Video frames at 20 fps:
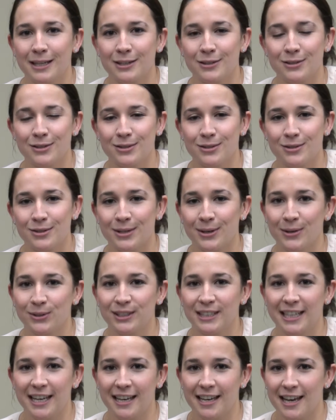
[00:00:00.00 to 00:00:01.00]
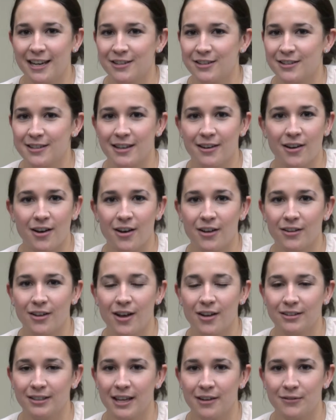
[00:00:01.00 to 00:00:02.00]
like Street really engages at
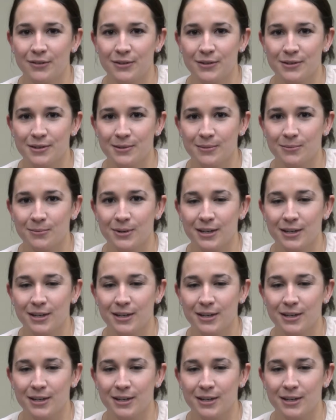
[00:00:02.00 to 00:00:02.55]
all levels